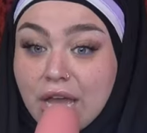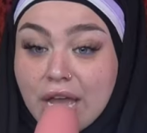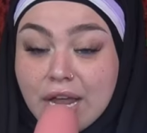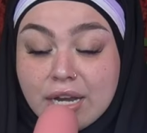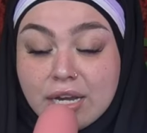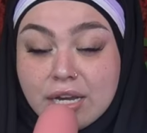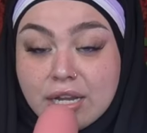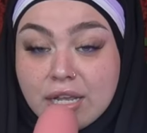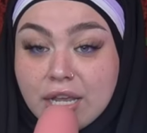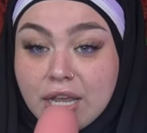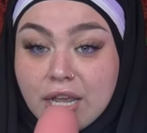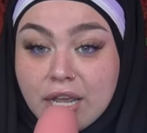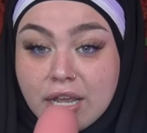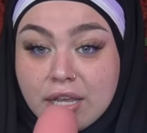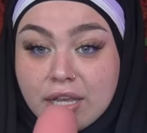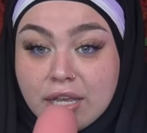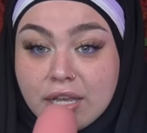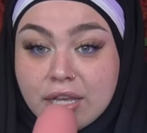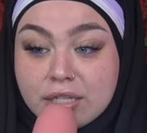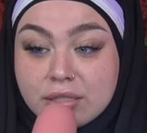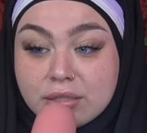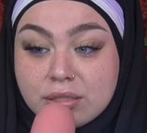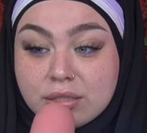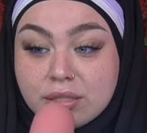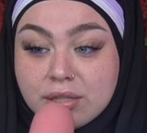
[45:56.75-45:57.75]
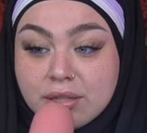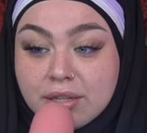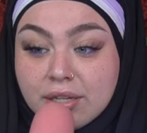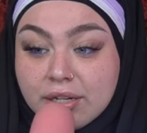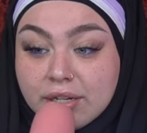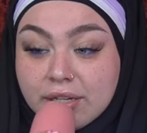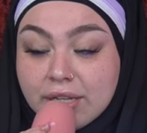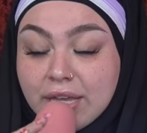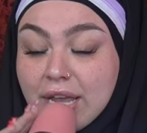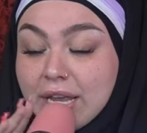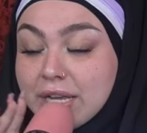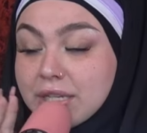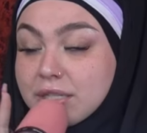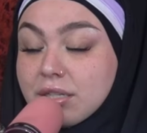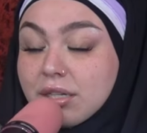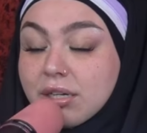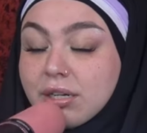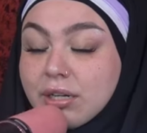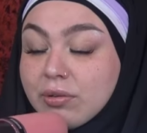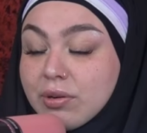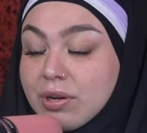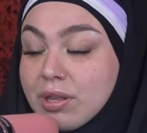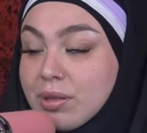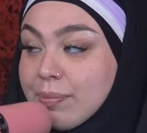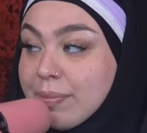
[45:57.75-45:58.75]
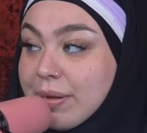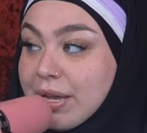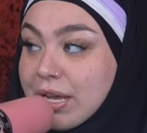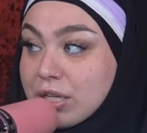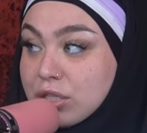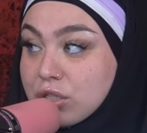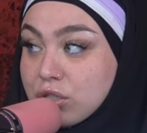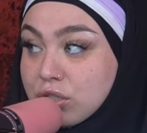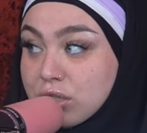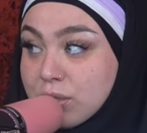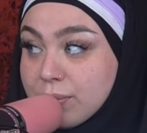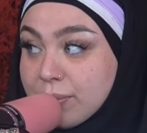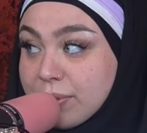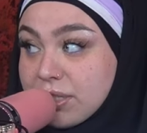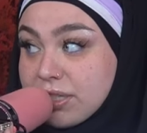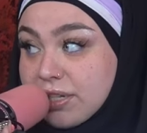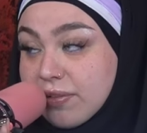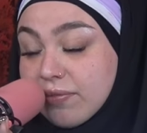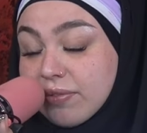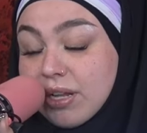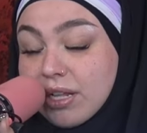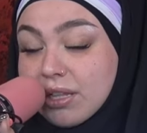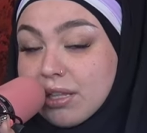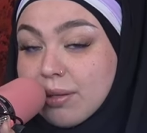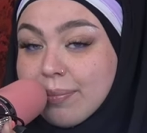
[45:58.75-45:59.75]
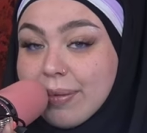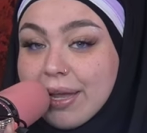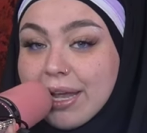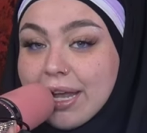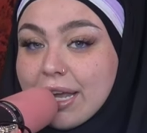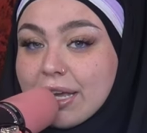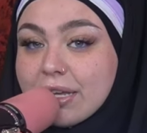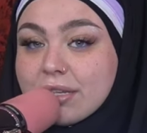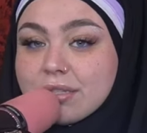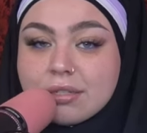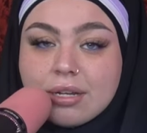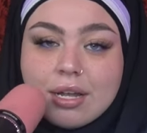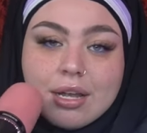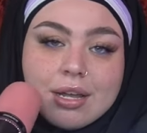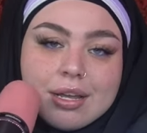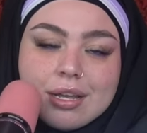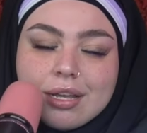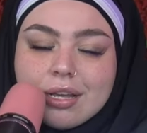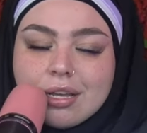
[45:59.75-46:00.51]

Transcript: Then yeah. He's literally one of the biggest YouTubers, if not the biggest.